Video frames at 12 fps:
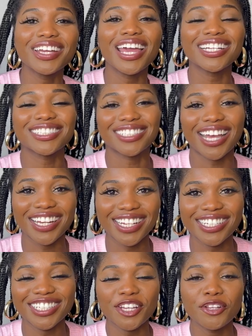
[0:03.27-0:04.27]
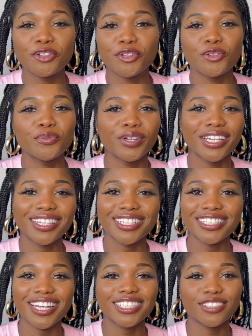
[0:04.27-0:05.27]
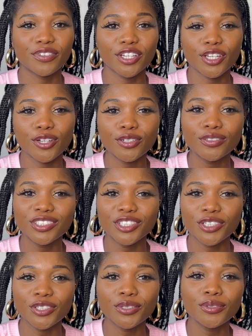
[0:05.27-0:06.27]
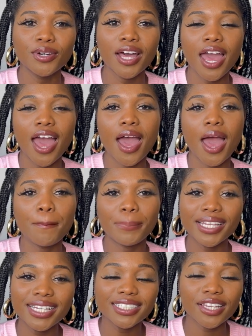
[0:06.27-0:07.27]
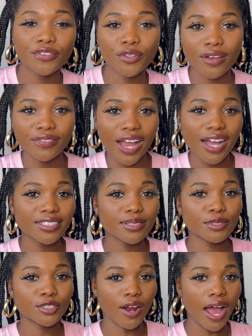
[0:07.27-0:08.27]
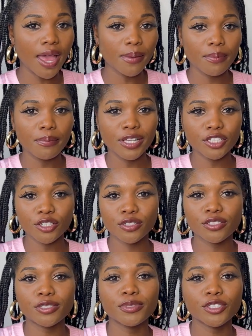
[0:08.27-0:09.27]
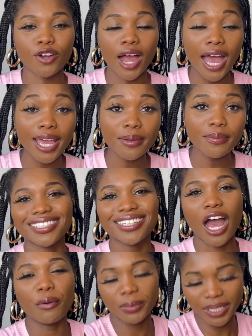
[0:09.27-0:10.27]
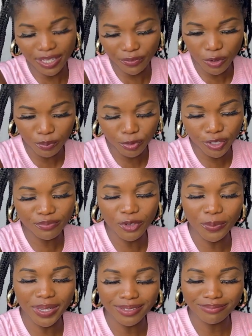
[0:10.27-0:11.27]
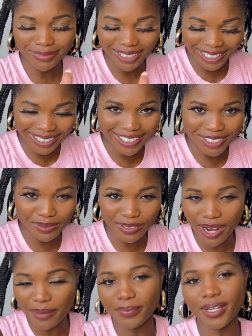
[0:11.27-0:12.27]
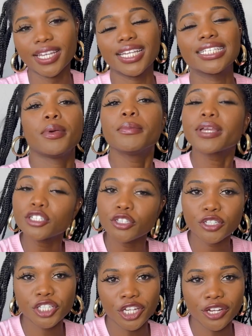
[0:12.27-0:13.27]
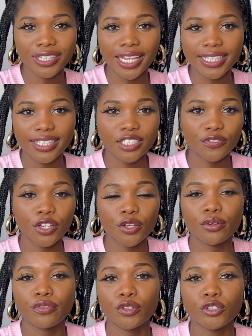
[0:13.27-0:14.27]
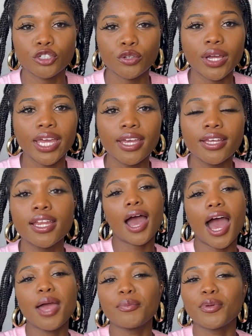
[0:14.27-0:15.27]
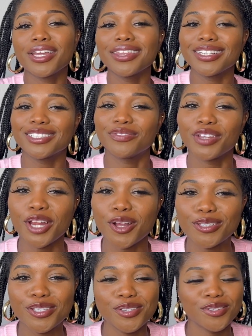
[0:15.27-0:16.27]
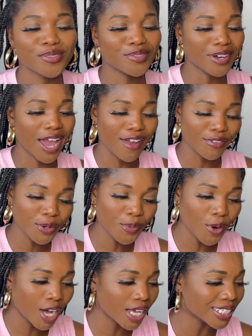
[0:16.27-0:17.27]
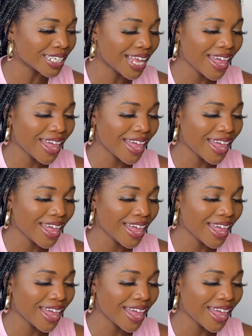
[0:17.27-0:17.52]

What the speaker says: excited to bring this next video to you. Please, if you have not subscribed, make sure you subscribe. I'm gonna give you a brief moment, click the subscribe button, and make sure you share and like this video if you enjoy it. I'm bringing this video to everyone